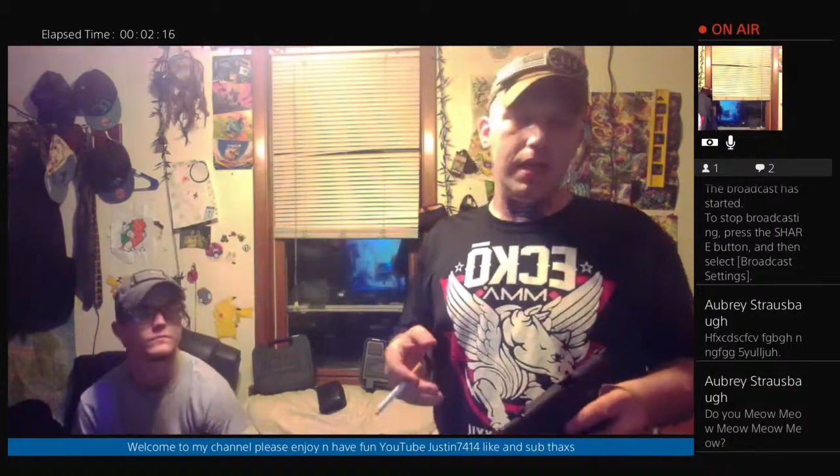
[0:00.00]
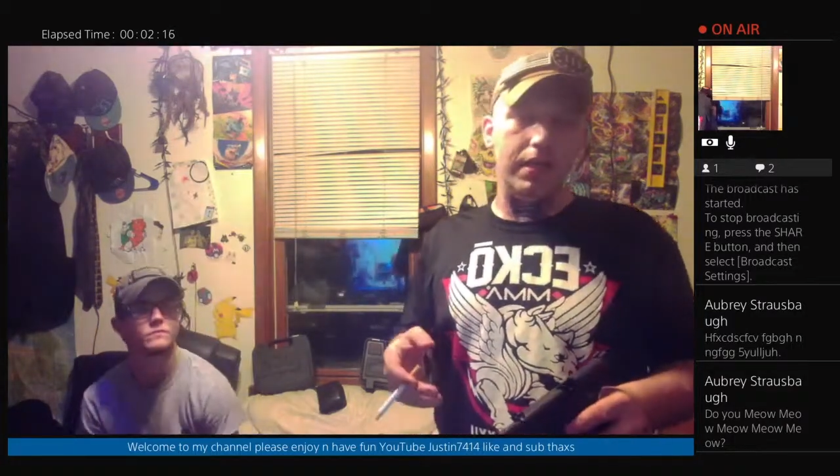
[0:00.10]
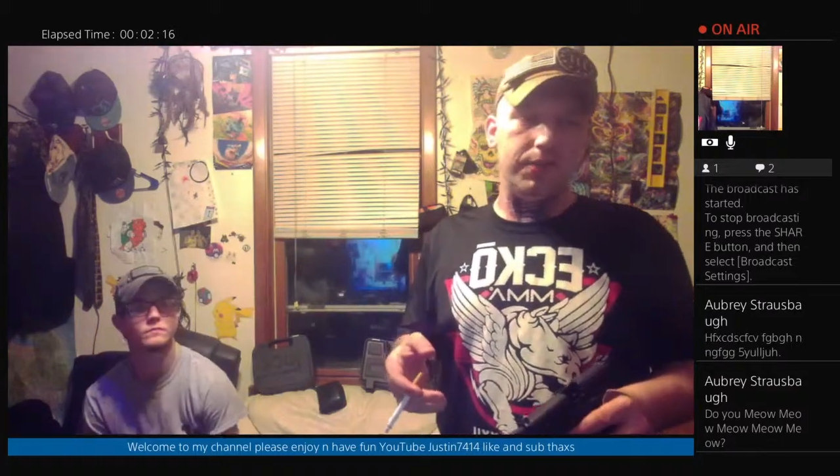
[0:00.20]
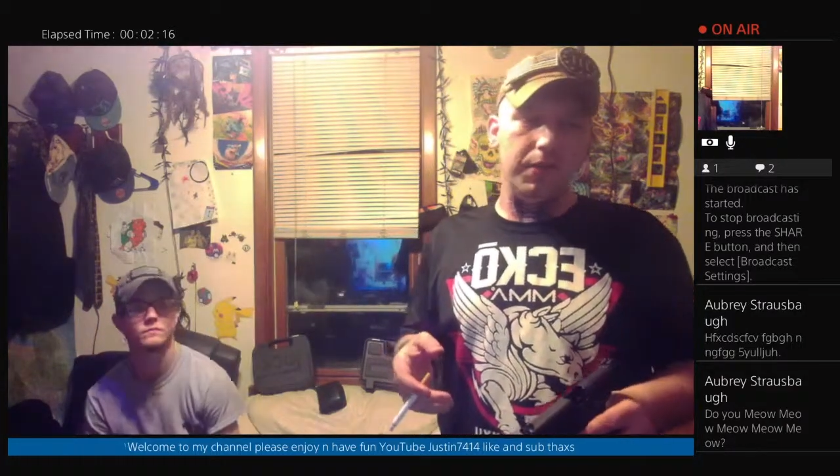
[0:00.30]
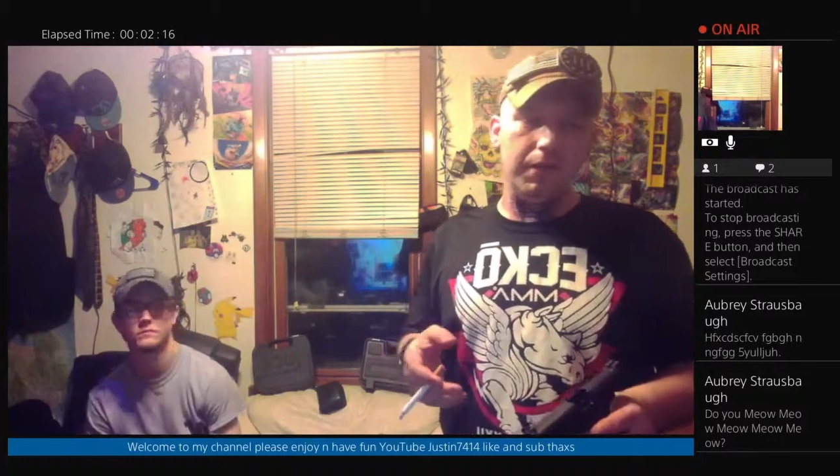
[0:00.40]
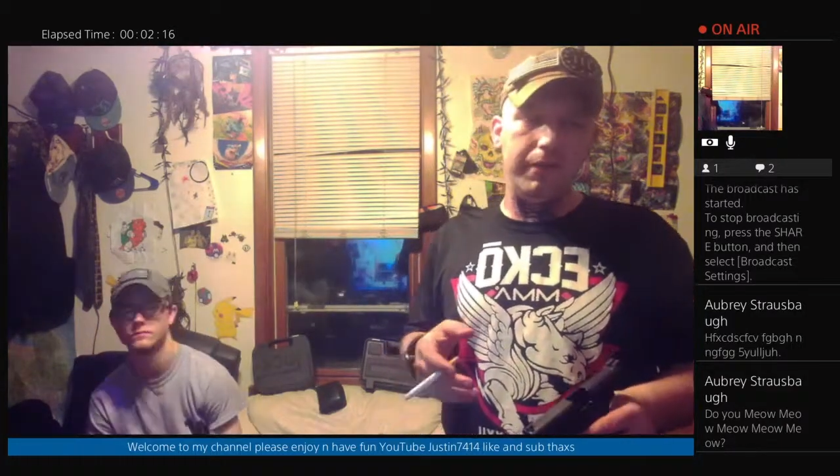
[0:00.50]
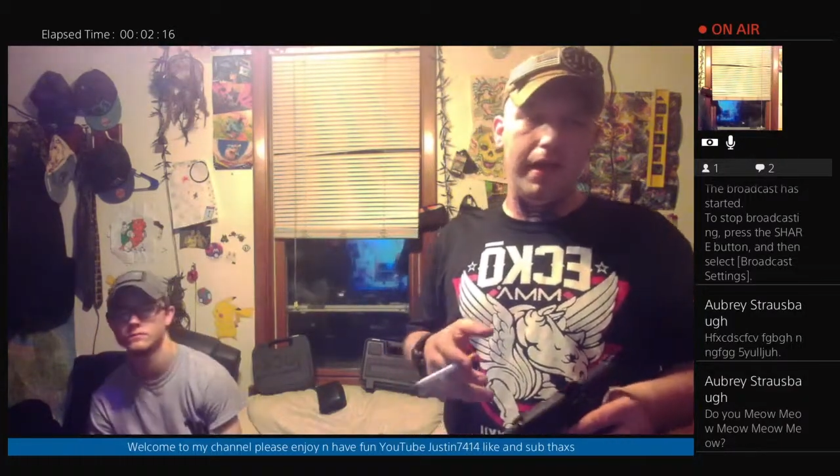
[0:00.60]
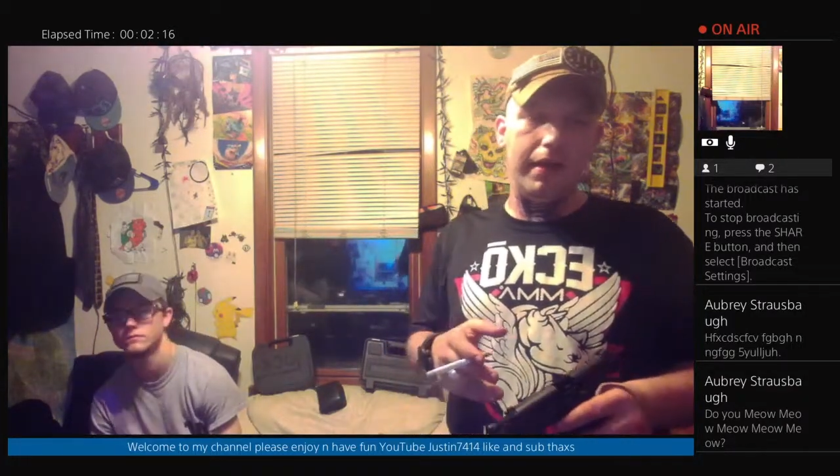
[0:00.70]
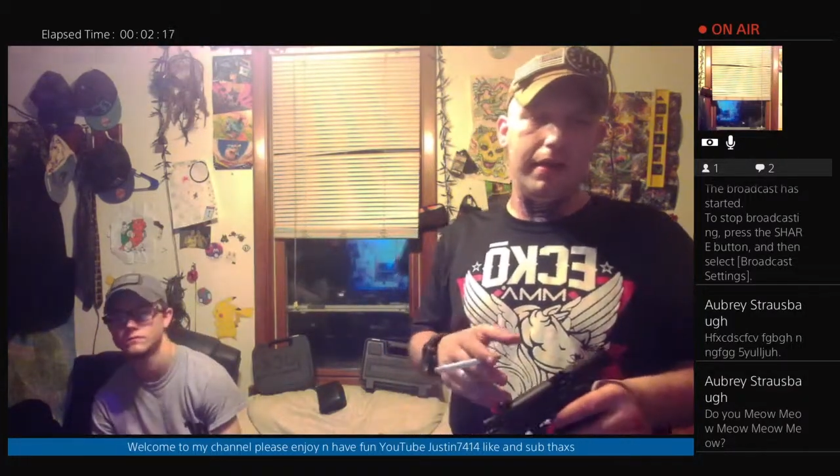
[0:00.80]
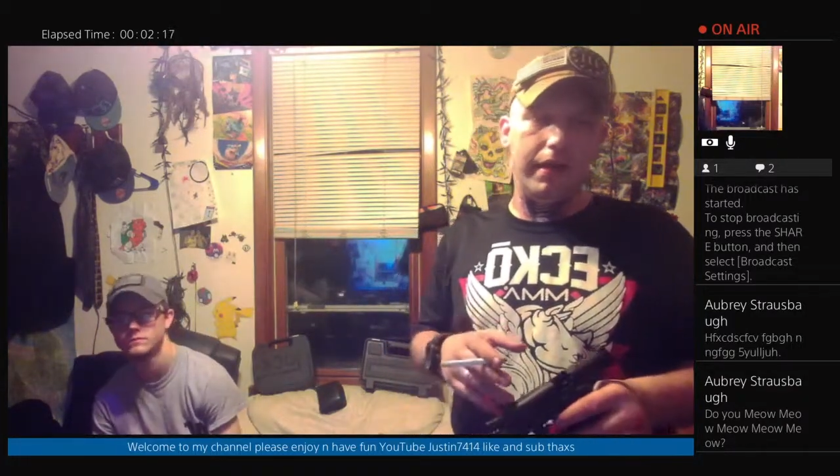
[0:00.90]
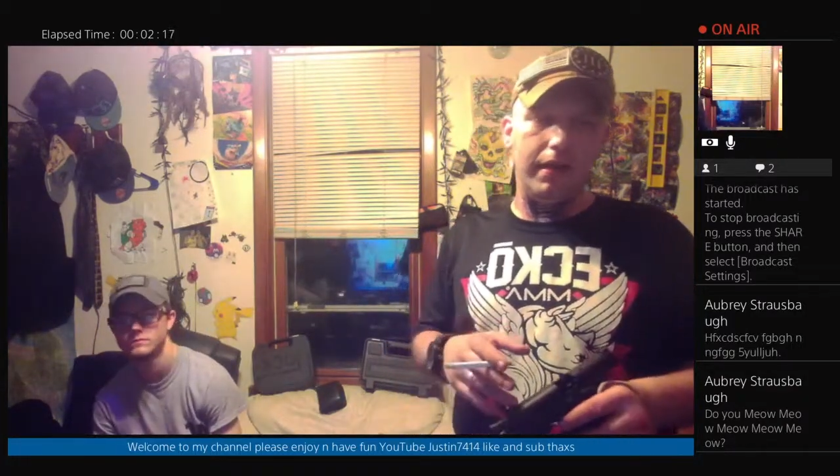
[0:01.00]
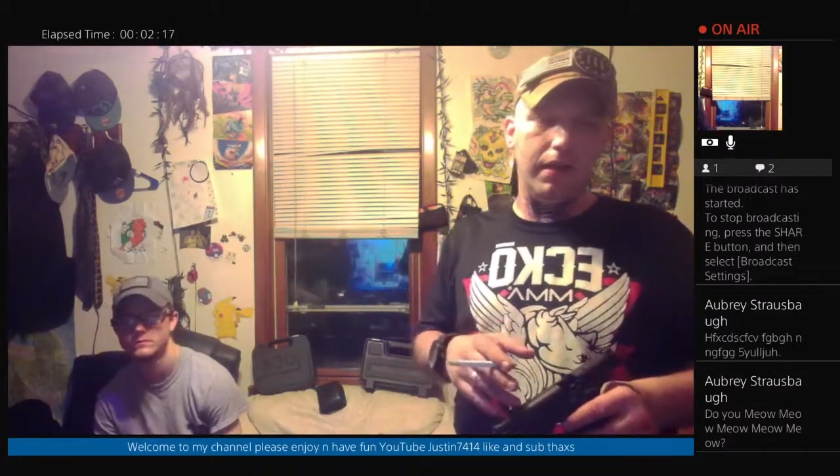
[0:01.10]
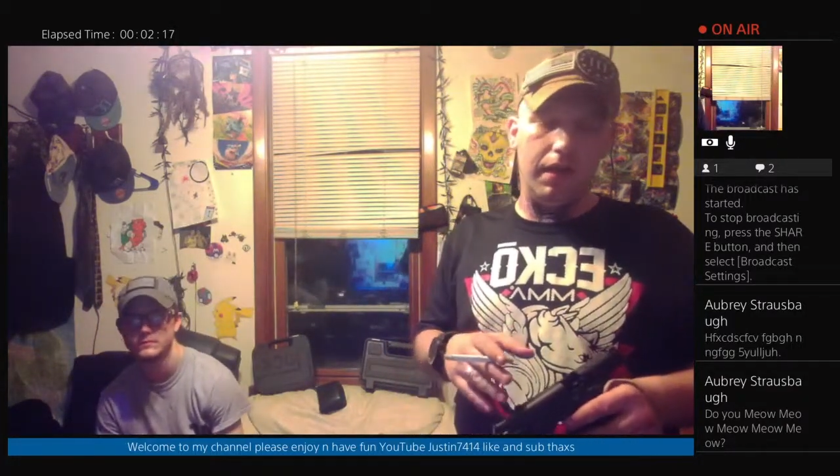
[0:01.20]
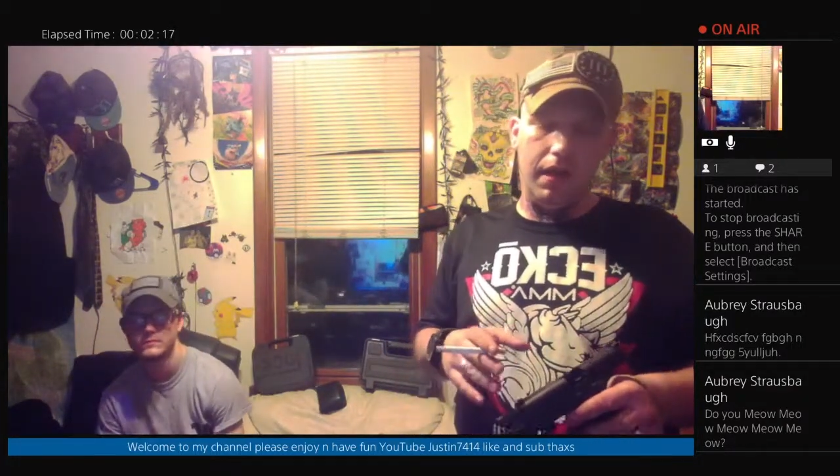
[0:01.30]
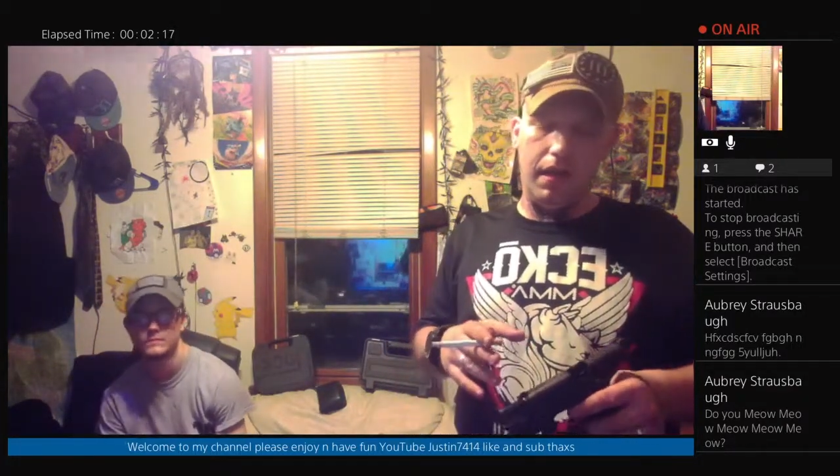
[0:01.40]
nice for the fact
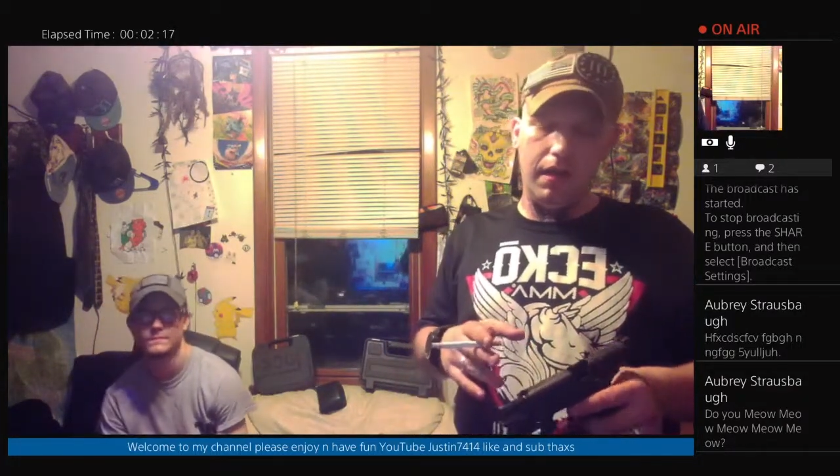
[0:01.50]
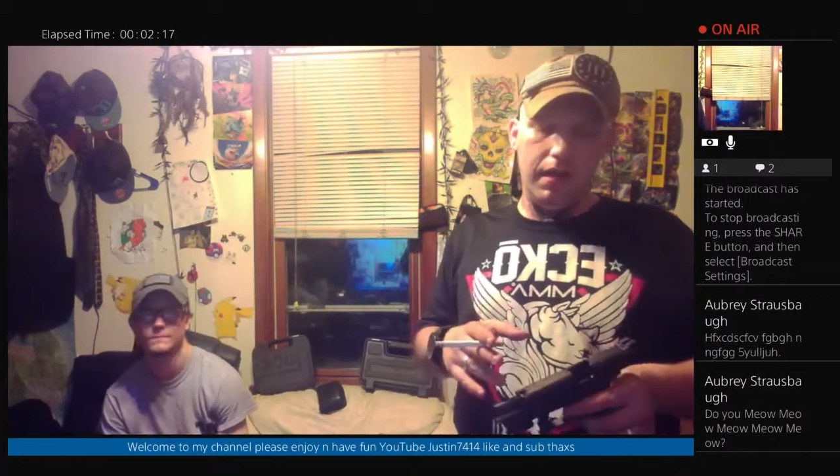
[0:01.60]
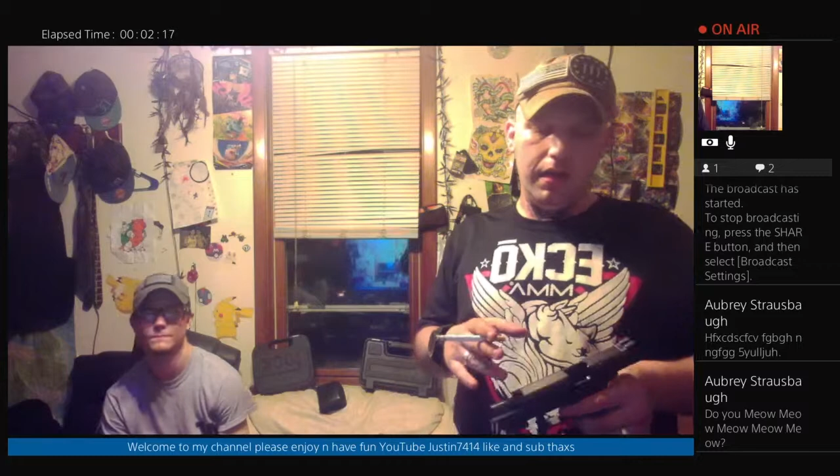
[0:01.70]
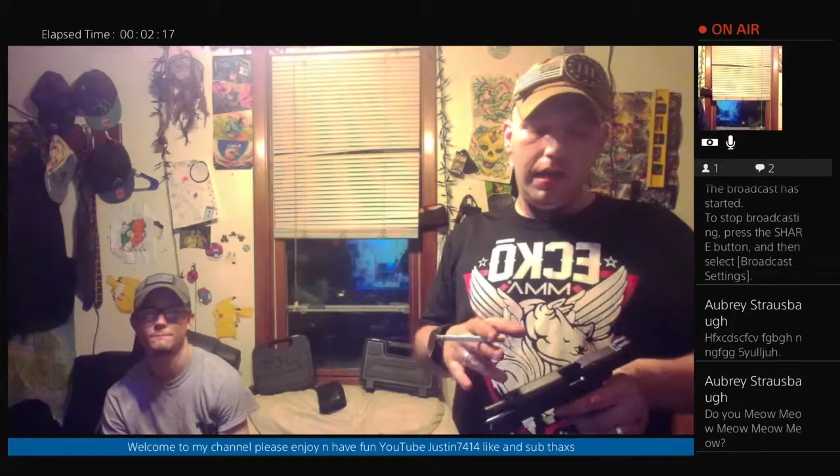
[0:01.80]
that